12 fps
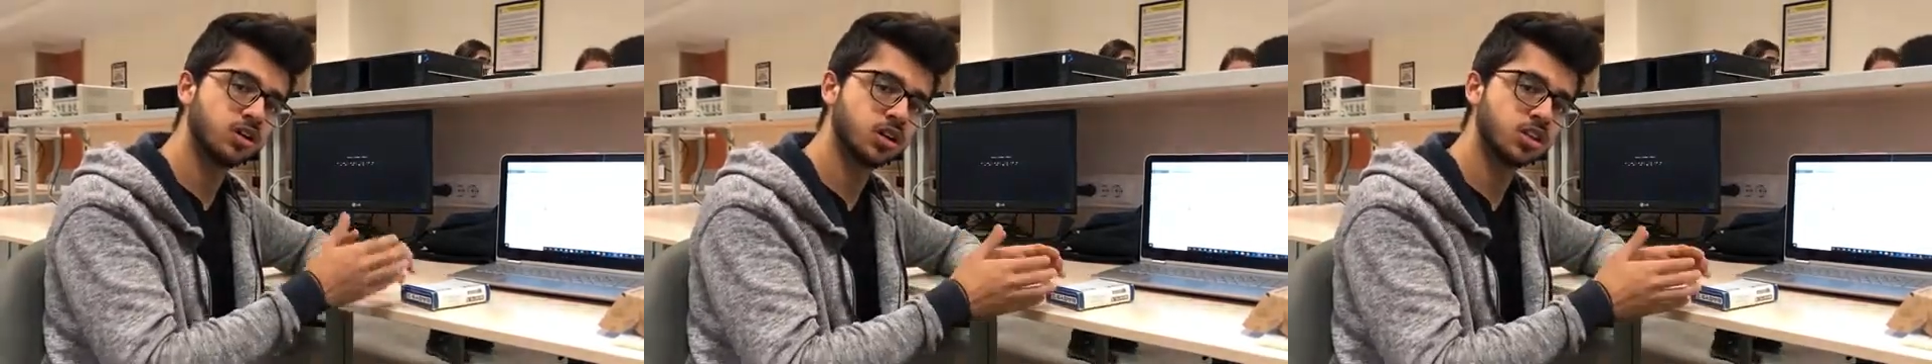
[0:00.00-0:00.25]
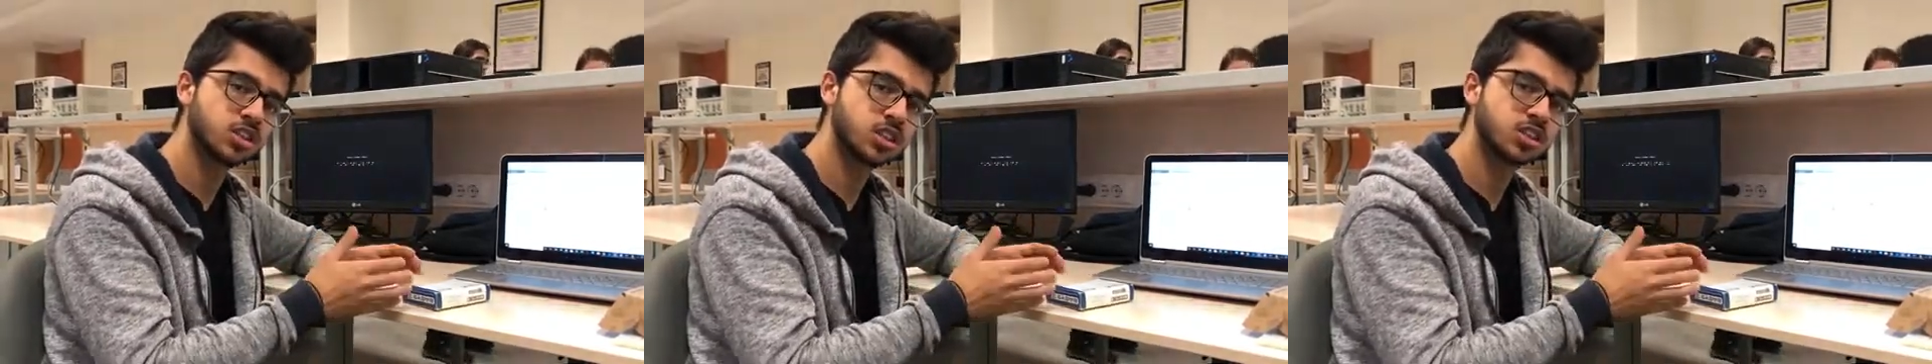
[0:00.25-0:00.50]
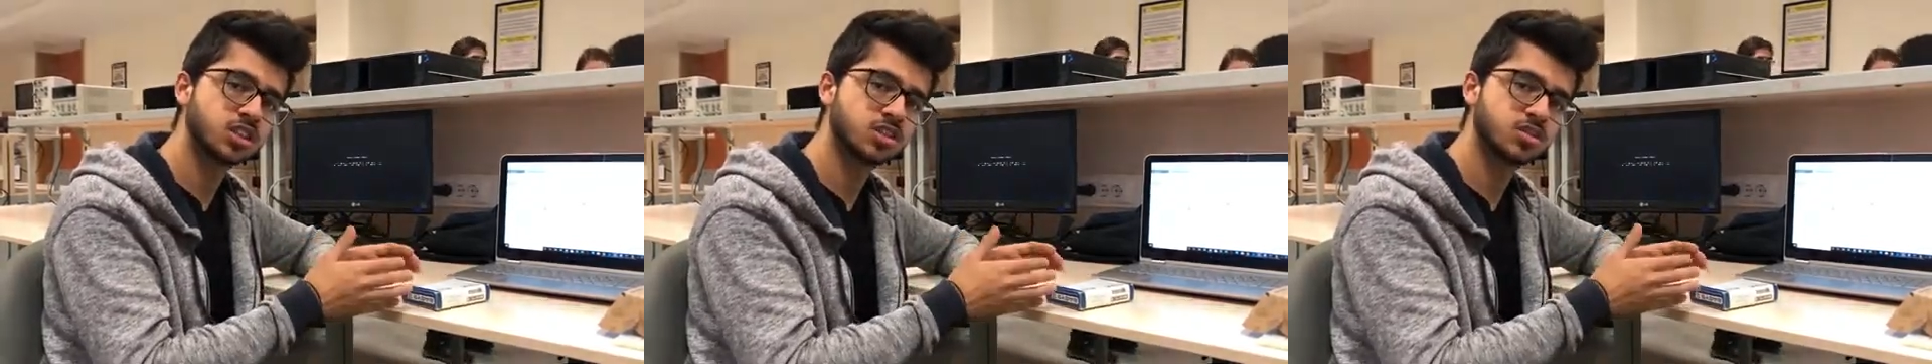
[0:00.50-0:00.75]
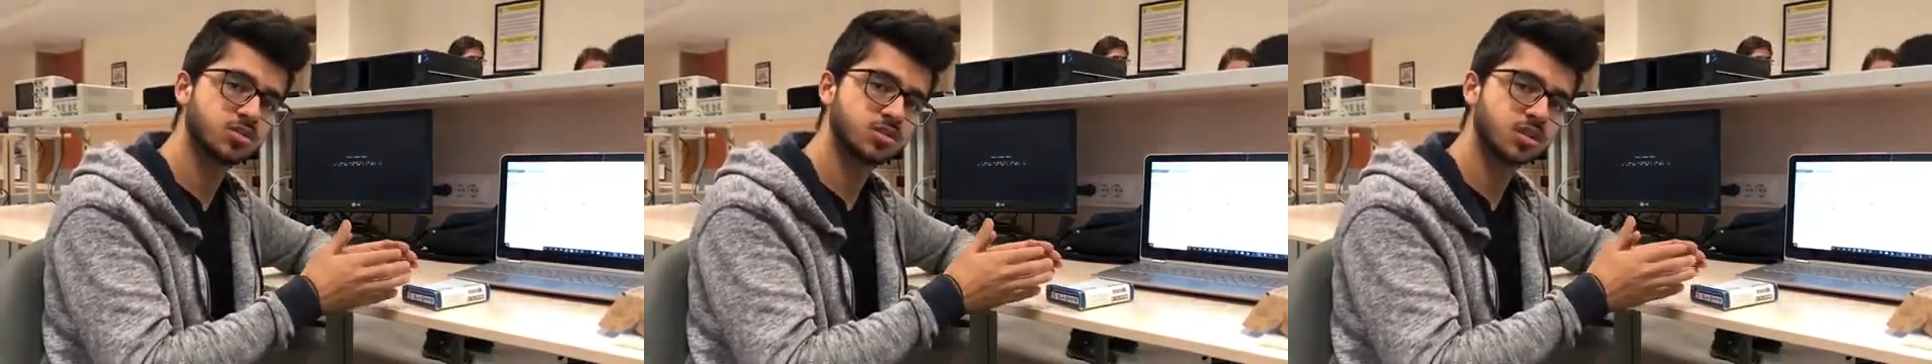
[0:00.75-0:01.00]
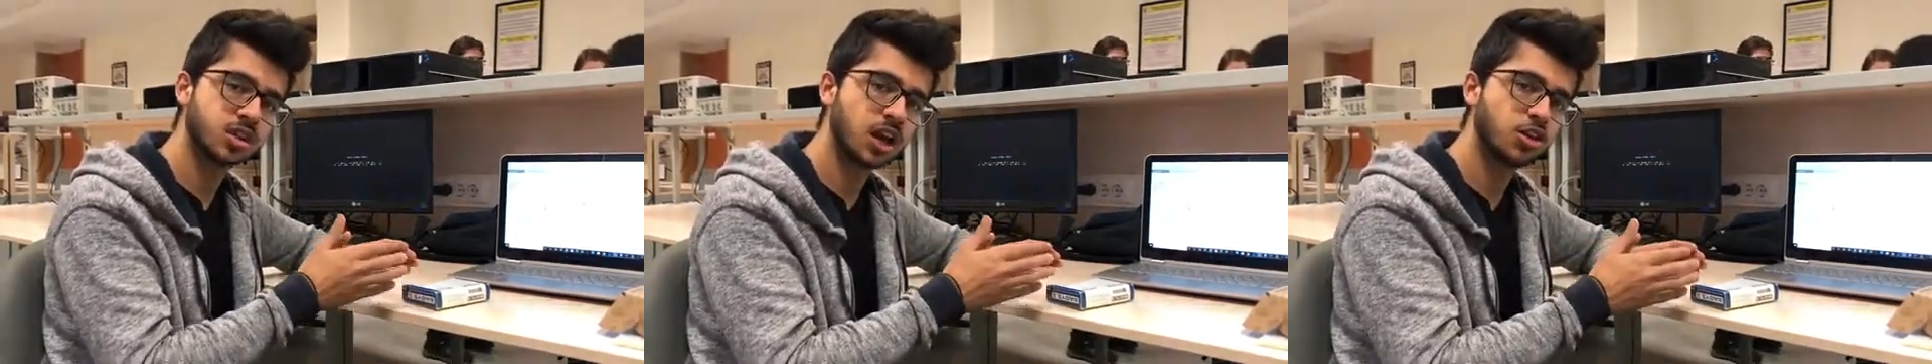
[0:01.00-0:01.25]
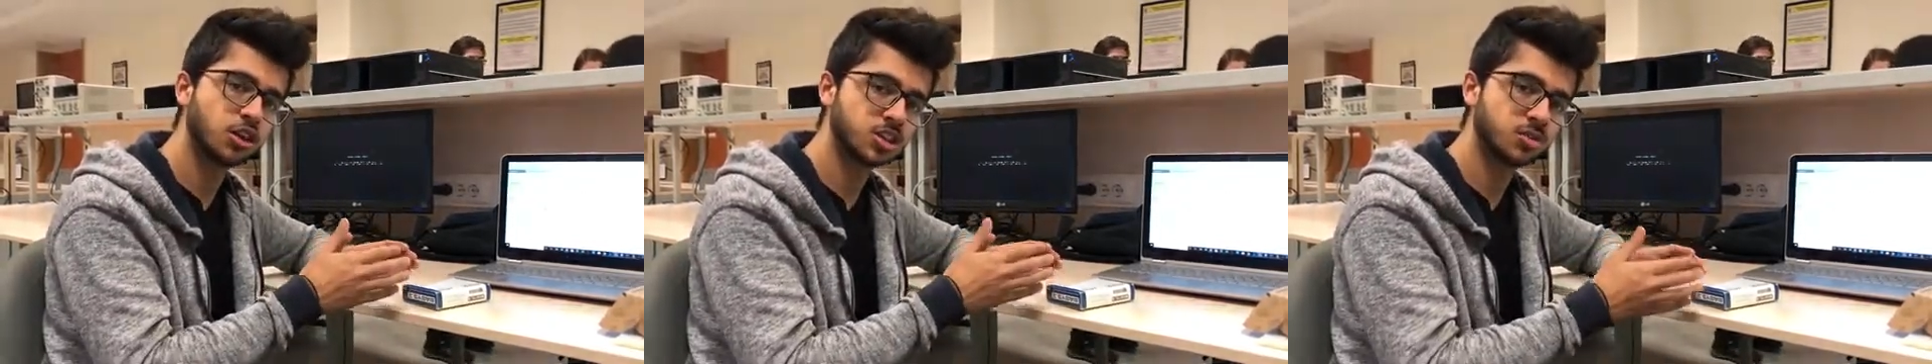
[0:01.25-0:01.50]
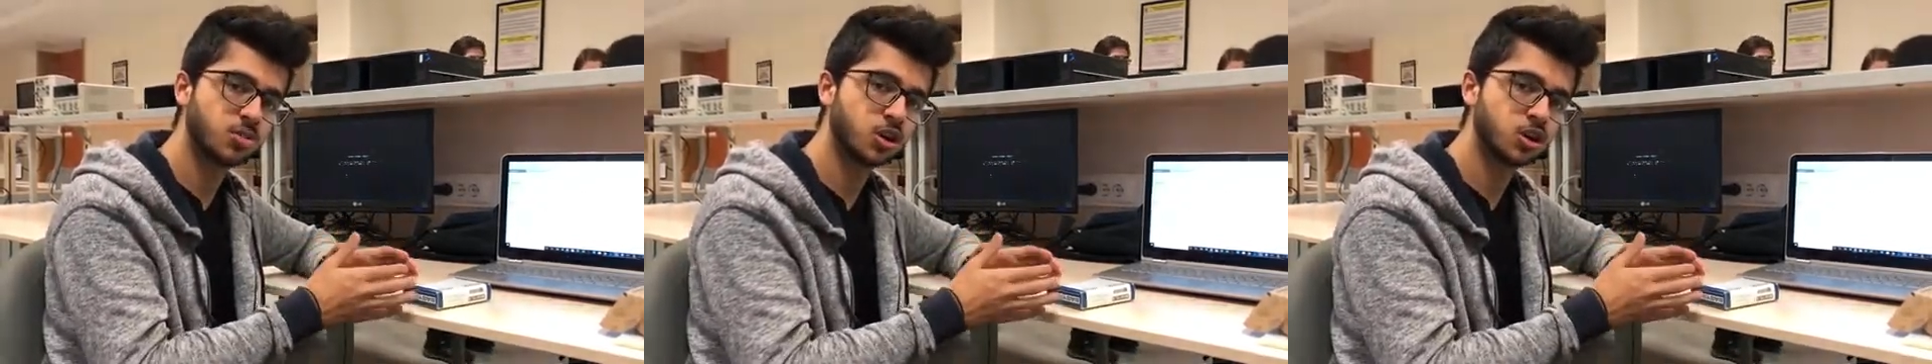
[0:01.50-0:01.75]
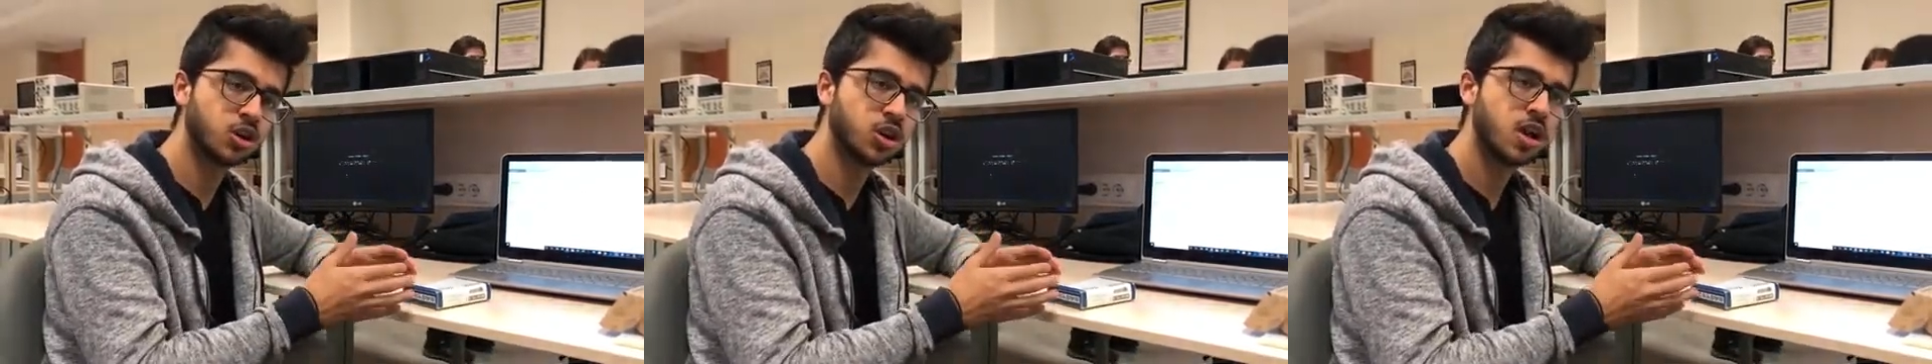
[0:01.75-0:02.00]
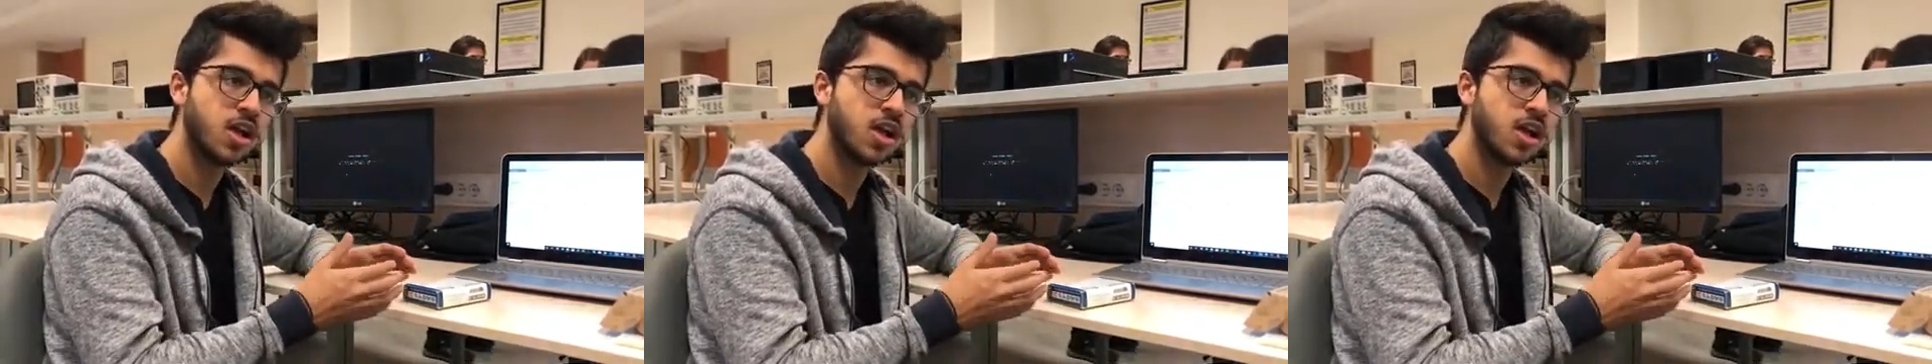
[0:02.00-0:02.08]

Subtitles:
distance calculation module,